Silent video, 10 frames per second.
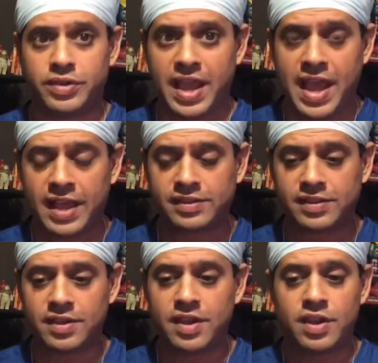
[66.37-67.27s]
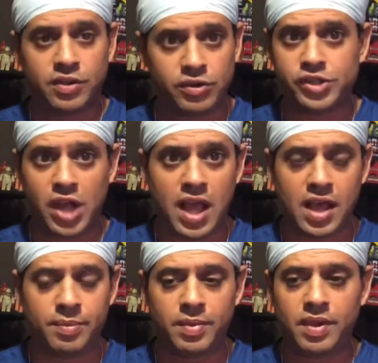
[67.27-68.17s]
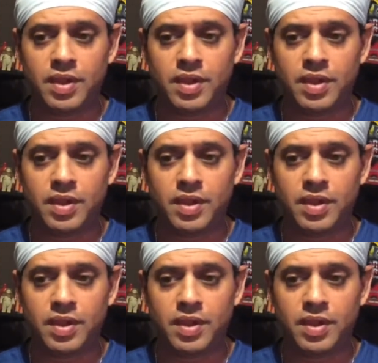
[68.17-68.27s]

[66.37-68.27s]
task, your job,